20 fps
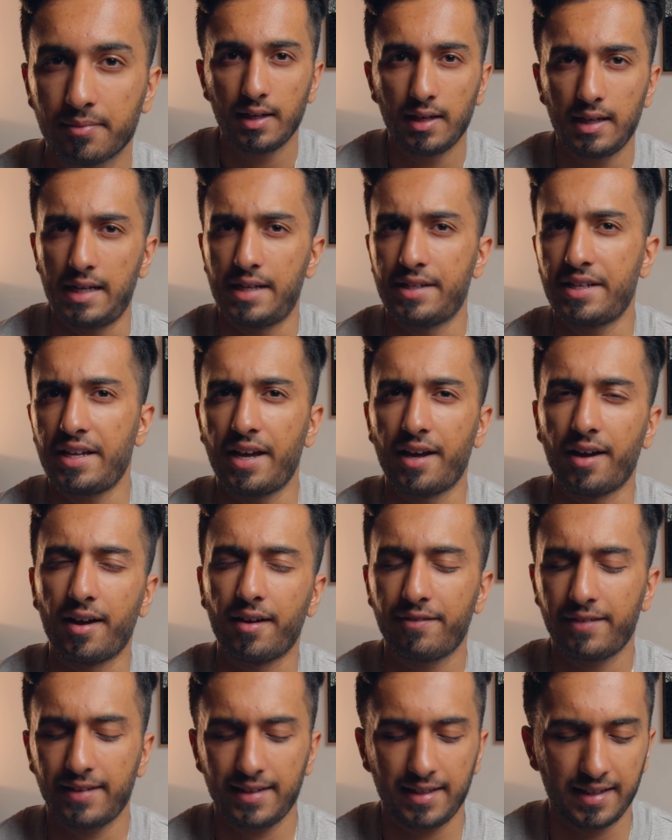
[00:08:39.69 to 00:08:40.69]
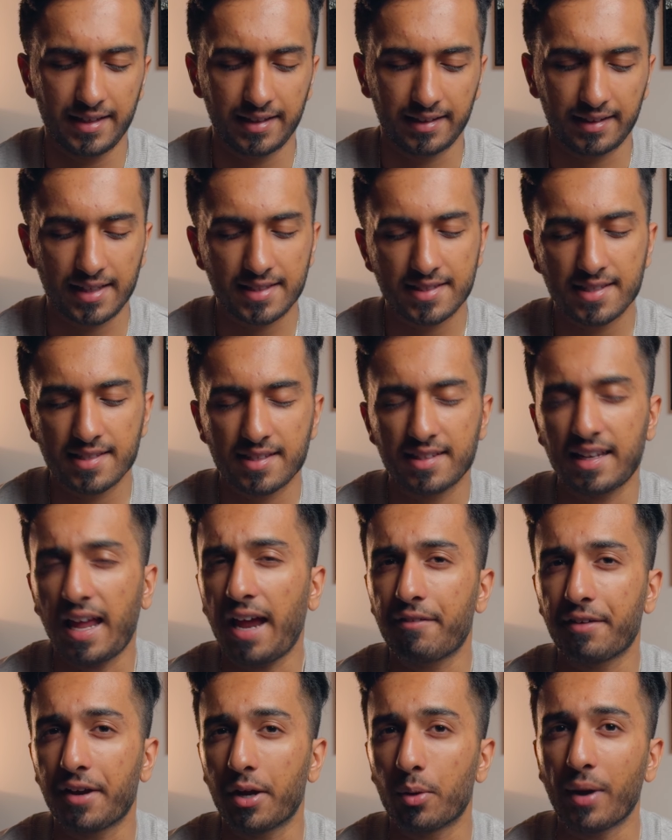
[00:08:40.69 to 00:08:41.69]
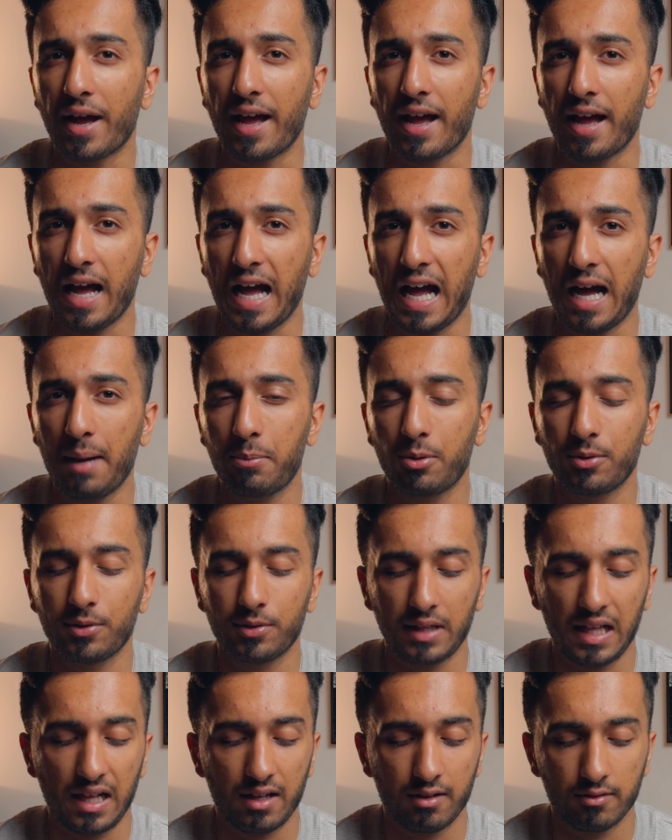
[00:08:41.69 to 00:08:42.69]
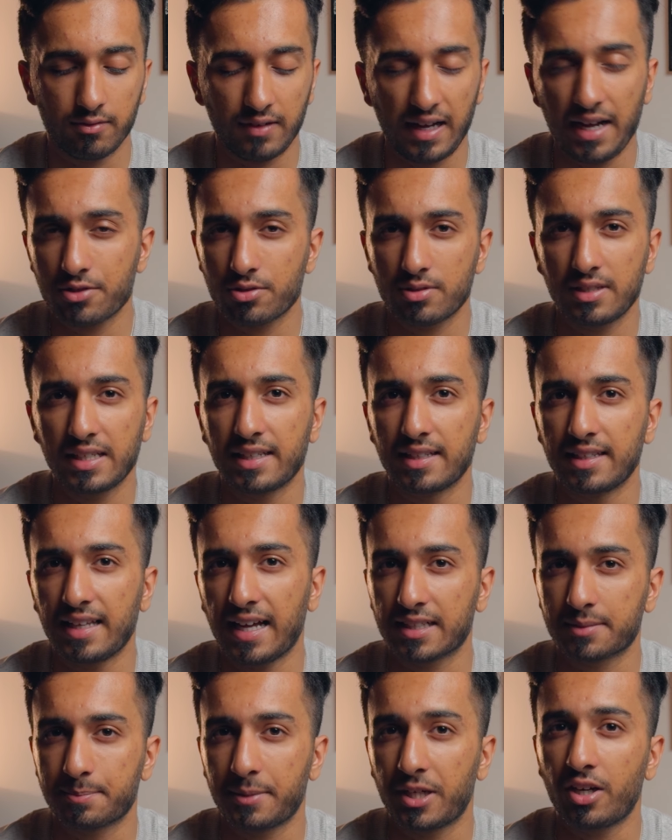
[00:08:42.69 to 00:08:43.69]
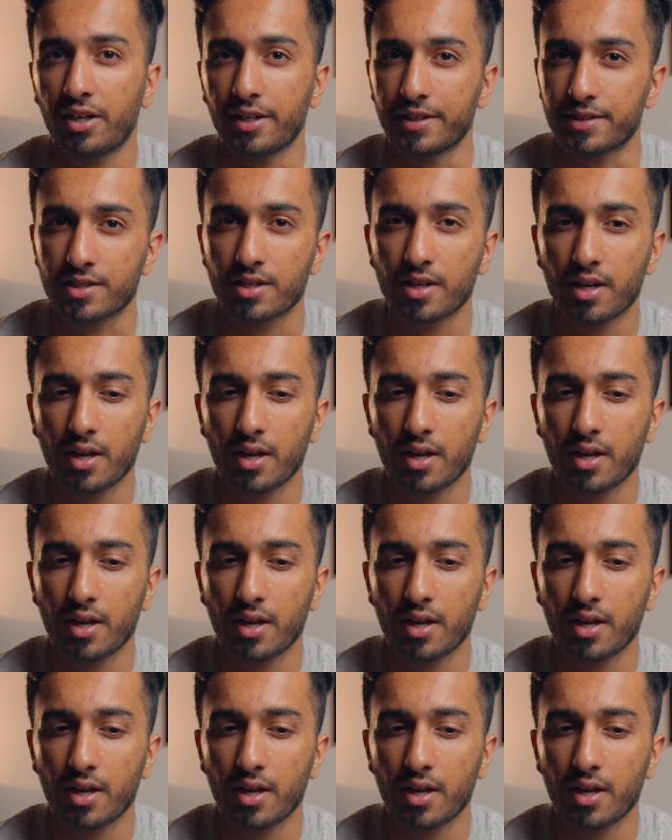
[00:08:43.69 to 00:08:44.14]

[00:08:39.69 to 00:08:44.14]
And yeah, I feel like this is an area where Apple have actually lagged behind.